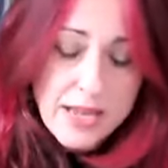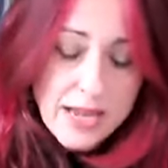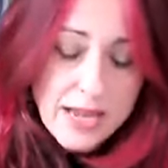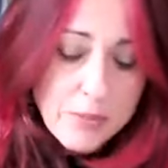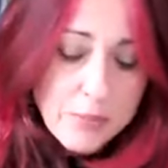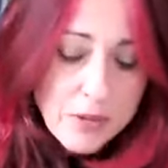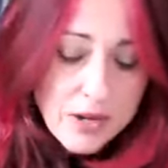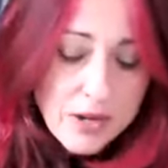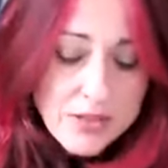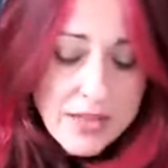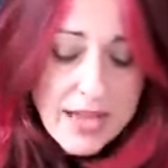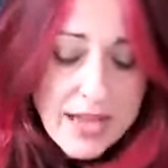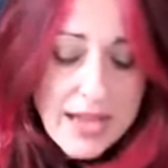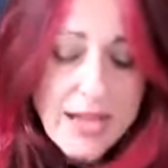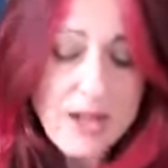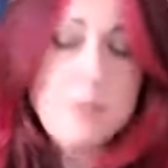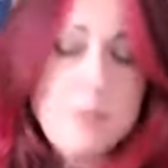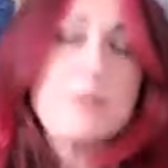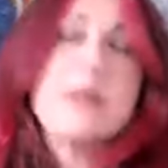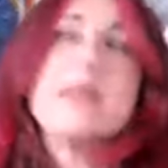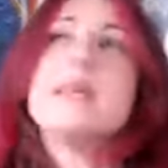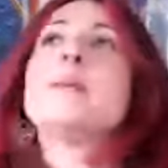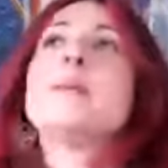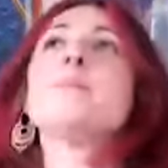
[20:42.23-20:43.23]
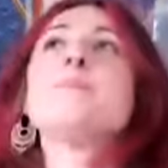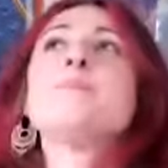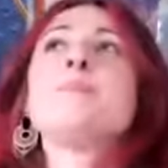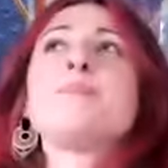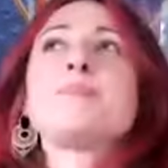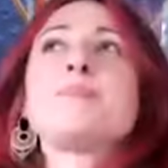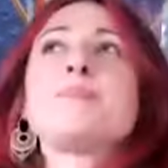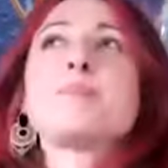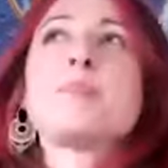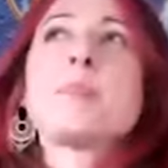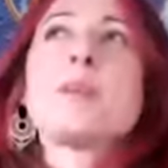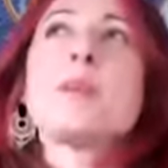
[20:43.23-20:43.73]
And by that, I mean,
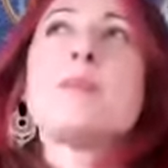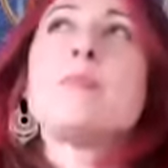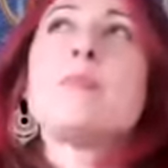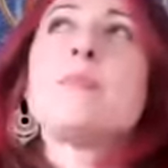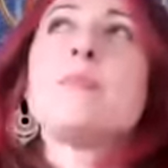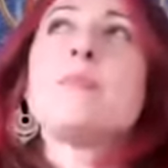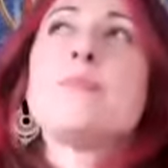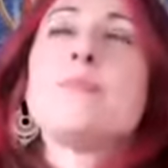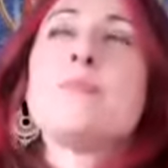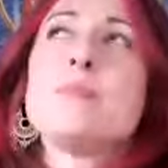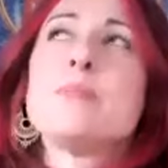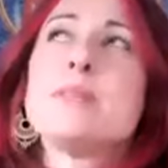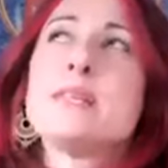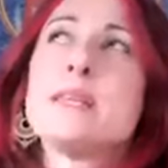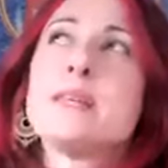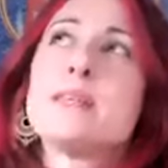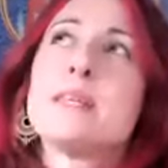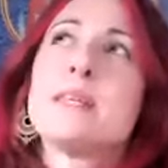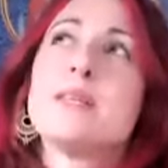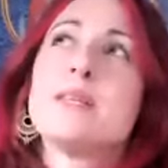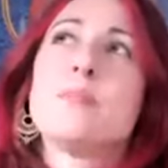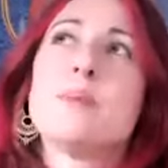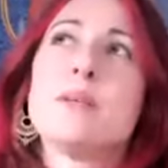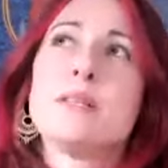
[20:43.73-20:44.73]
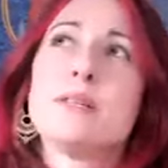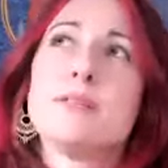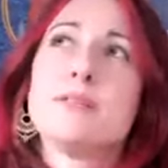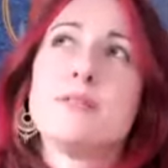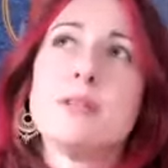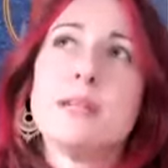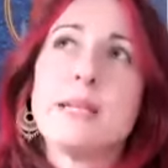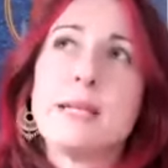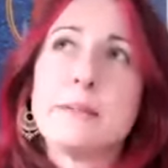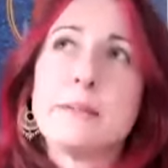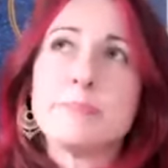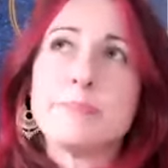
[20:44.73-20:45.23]
mm, so it's a little bit
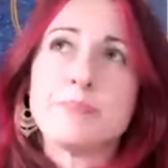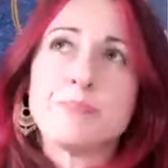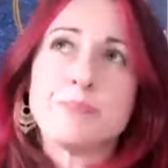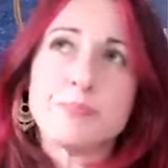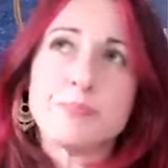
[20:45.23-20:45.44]
differently.